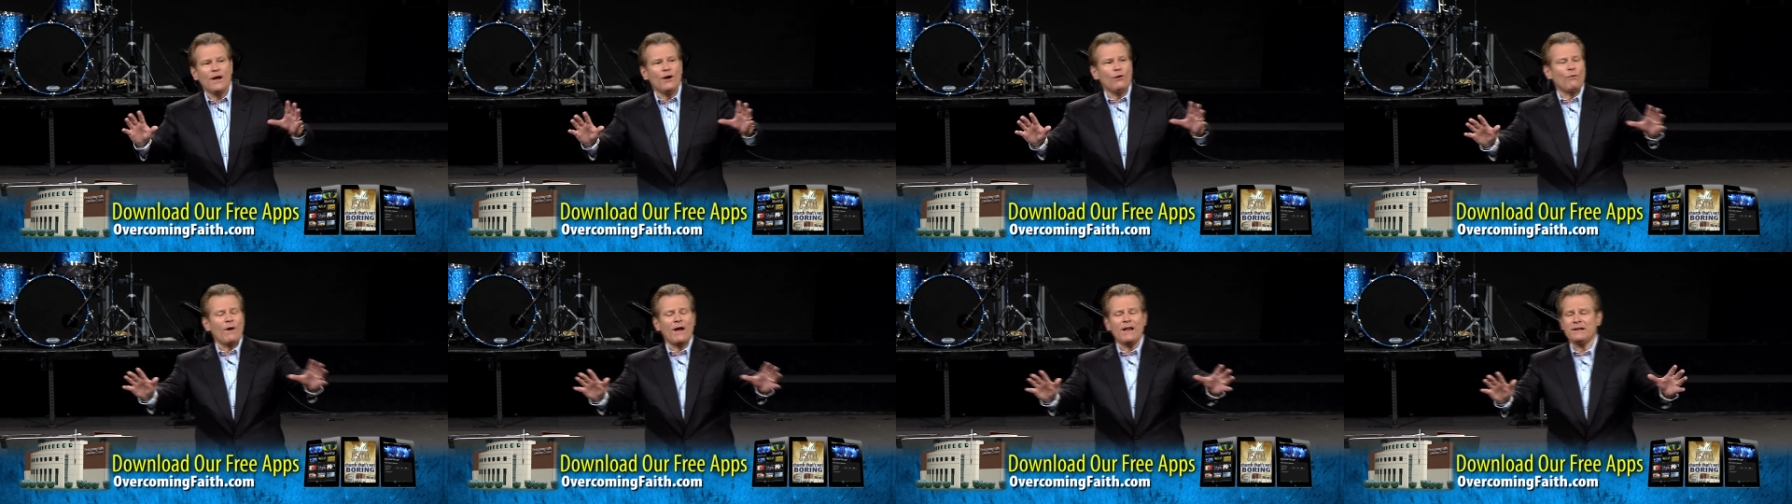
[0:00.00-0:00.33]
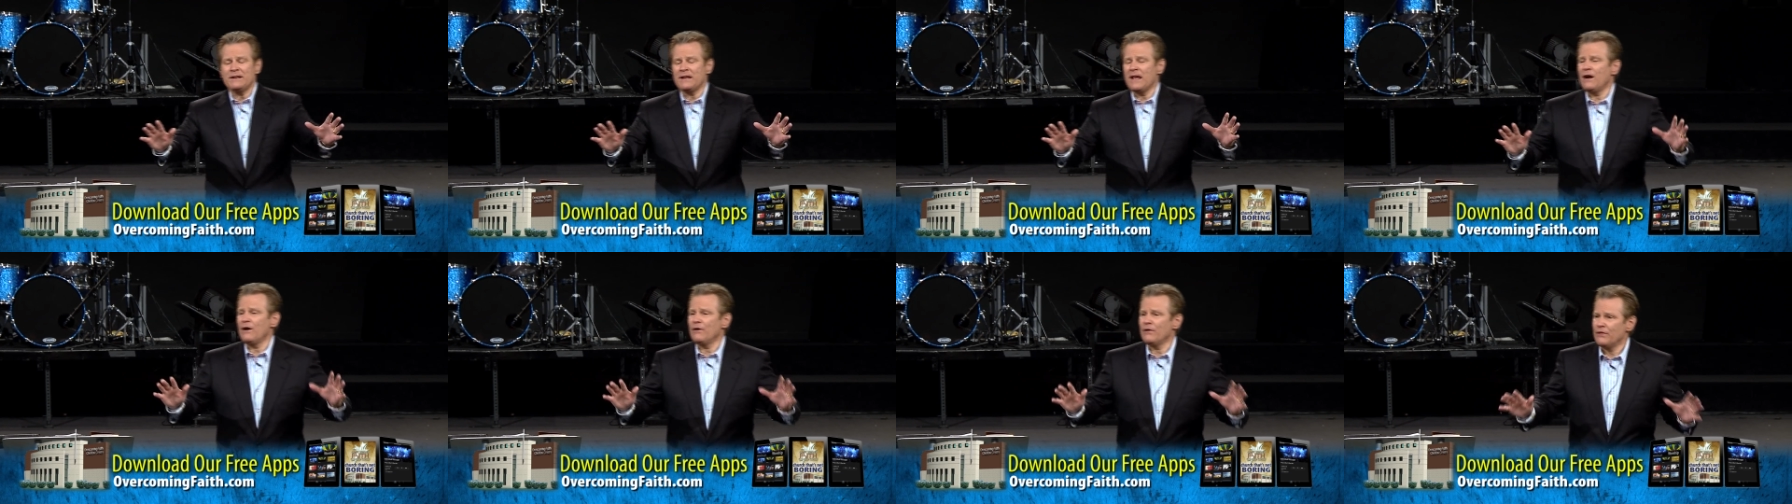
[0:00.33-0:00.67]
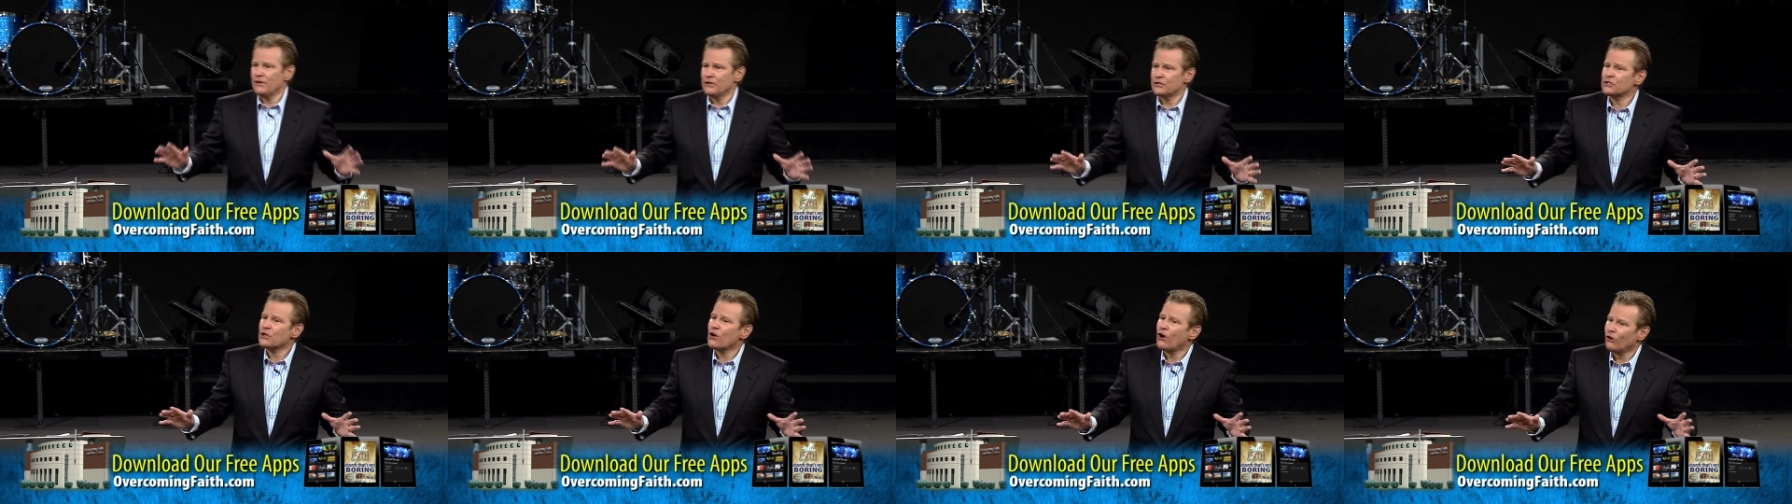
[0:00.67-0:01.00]
Right now in
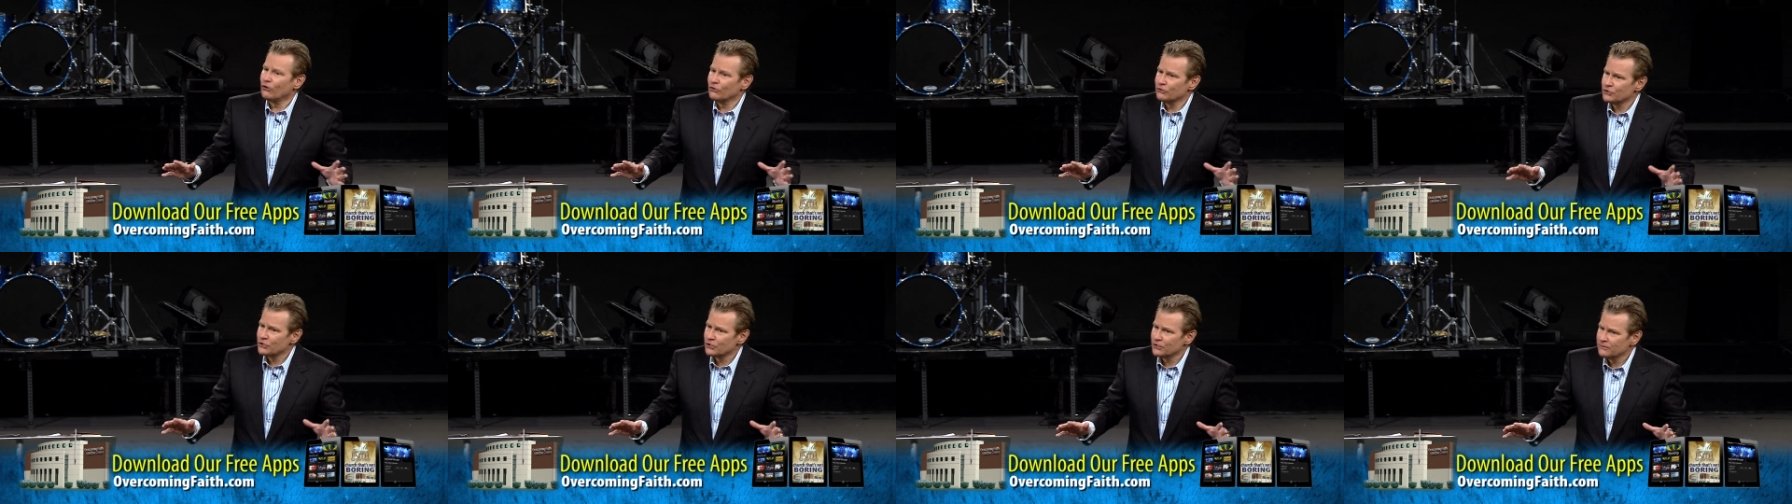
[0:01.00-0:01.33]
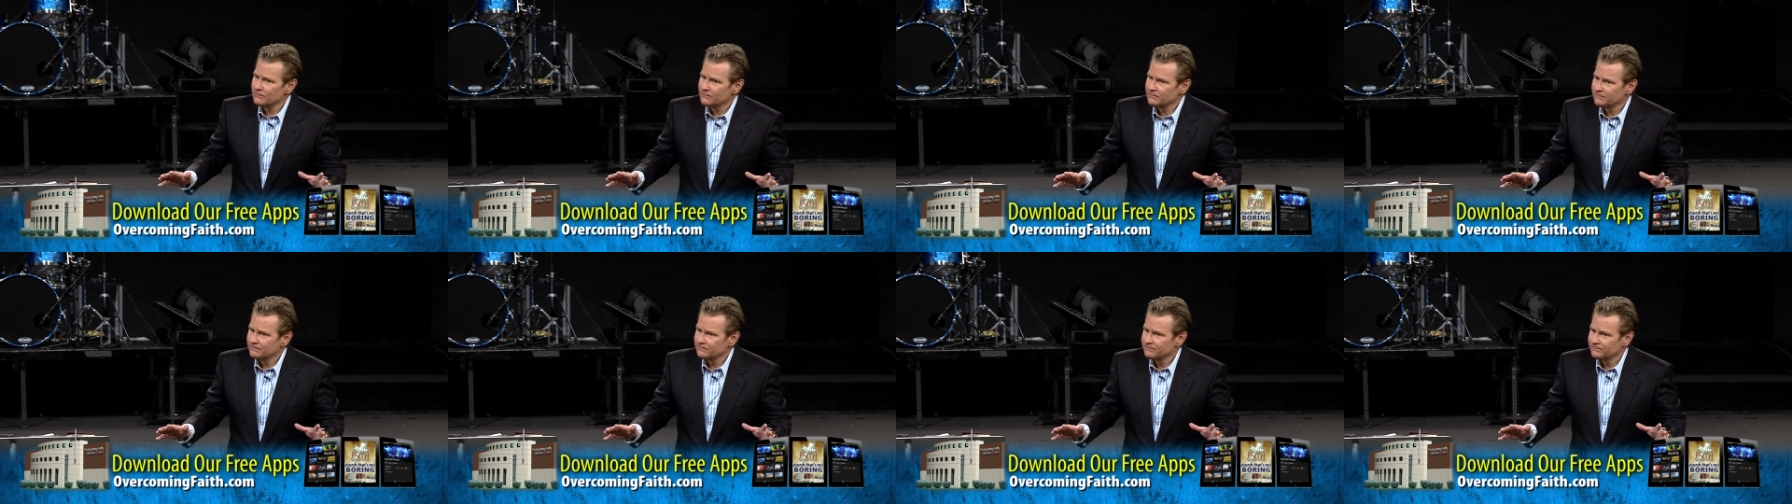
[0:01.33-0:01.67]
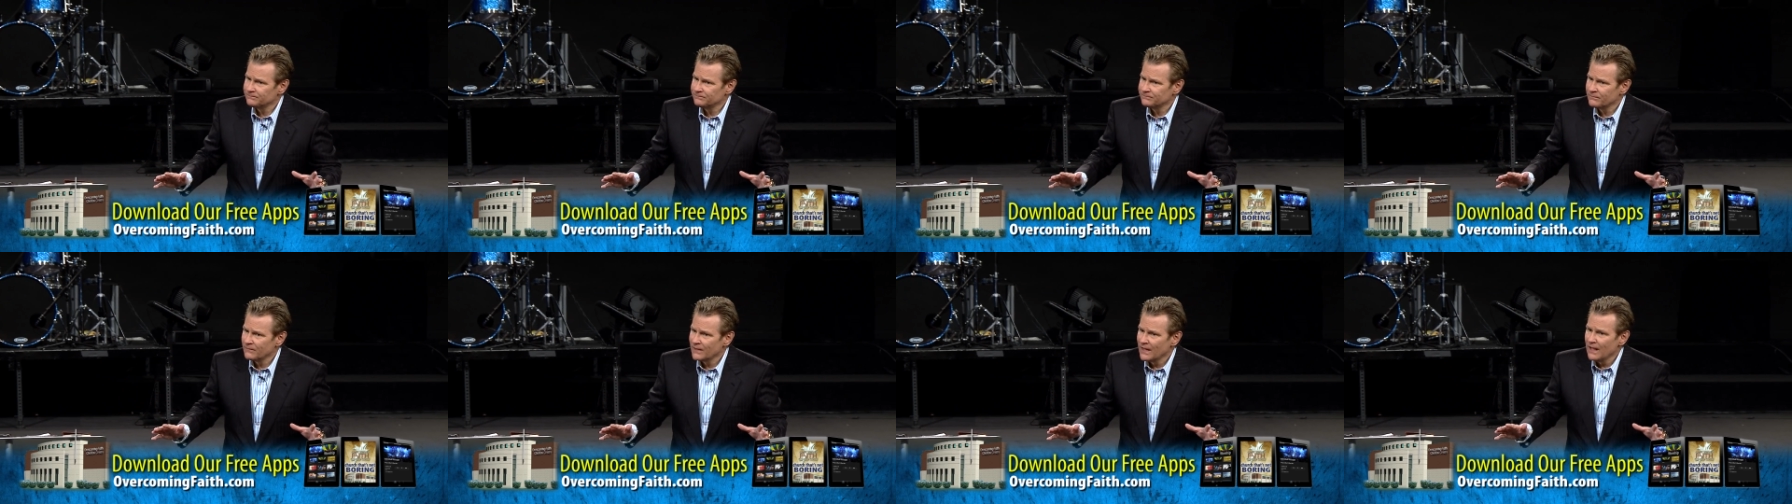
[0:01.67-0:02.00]
this culture,
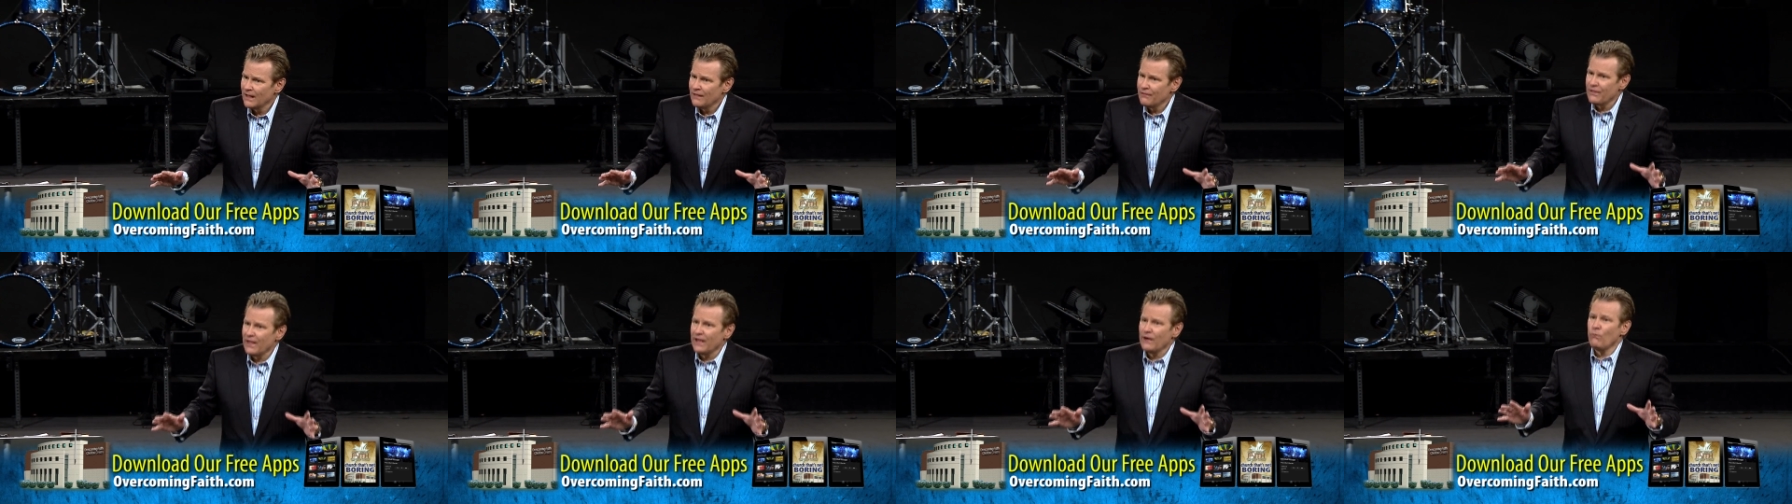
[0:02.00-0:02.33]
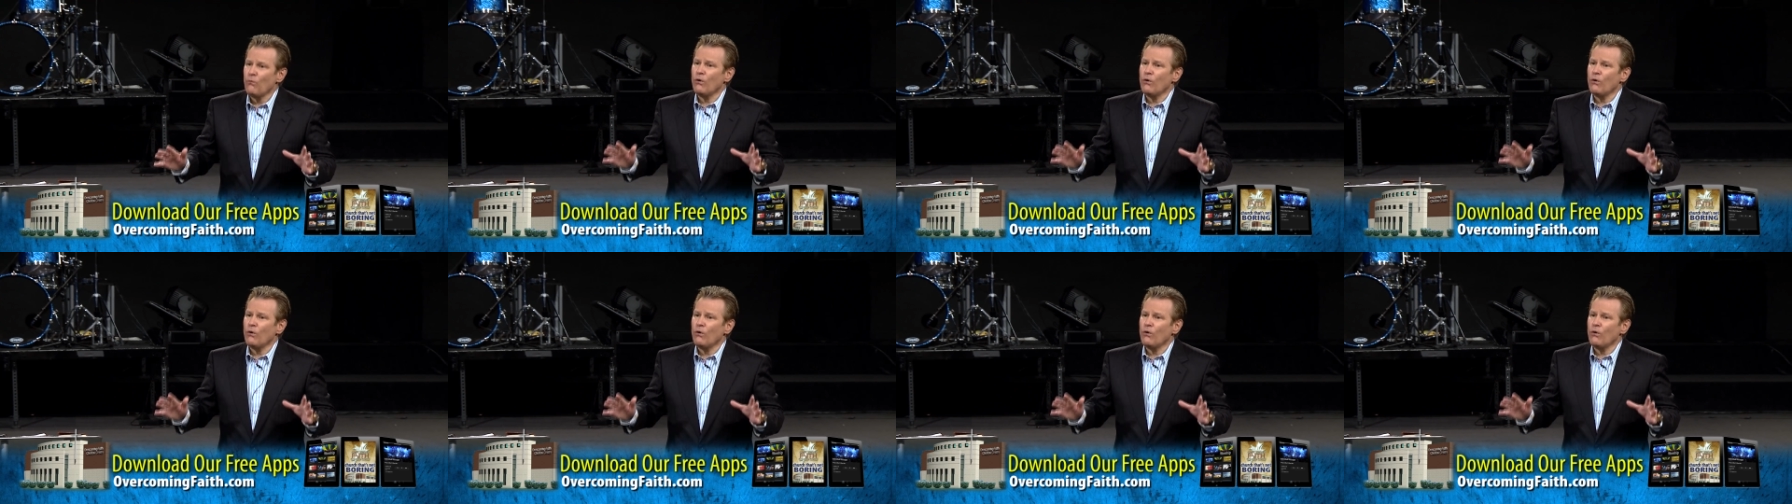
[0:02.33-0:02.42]
they